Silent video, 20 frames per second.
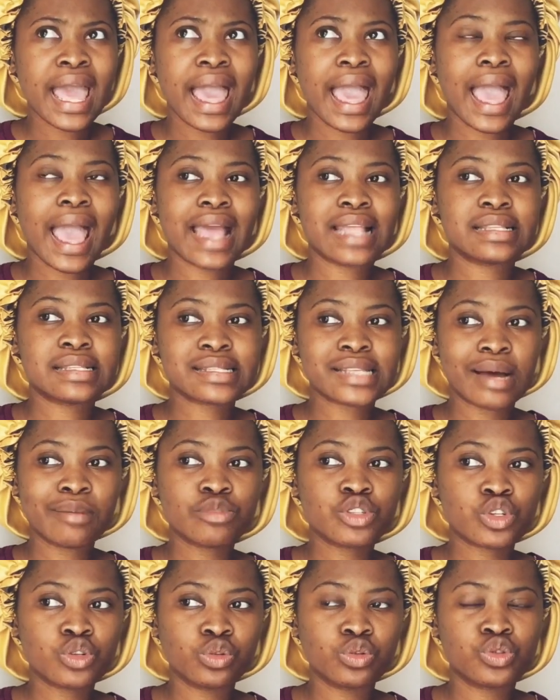And some
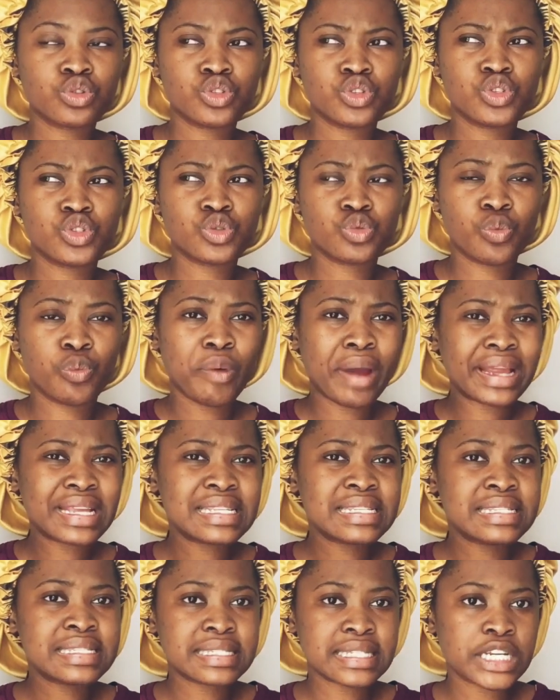schools use
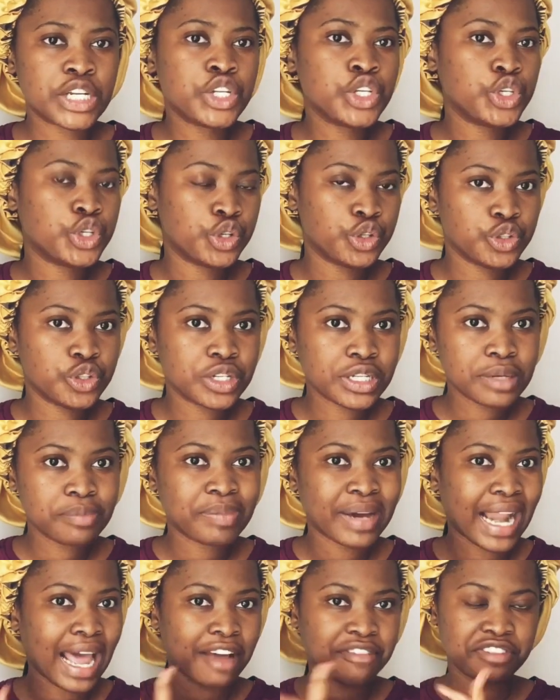Western Union, but
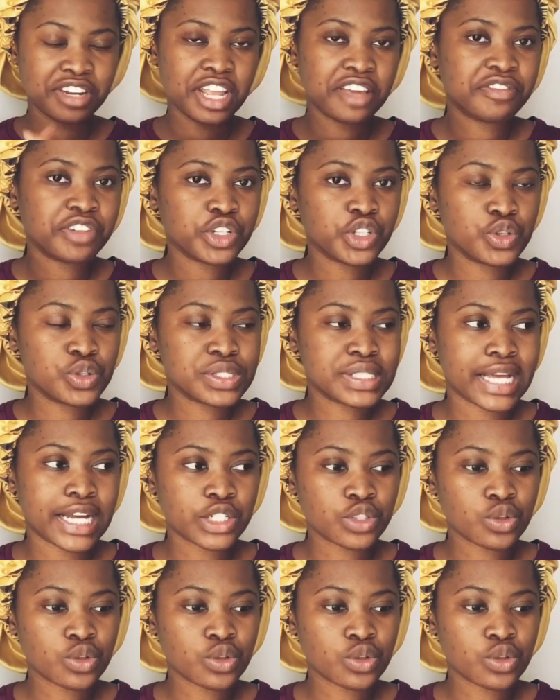I've never used that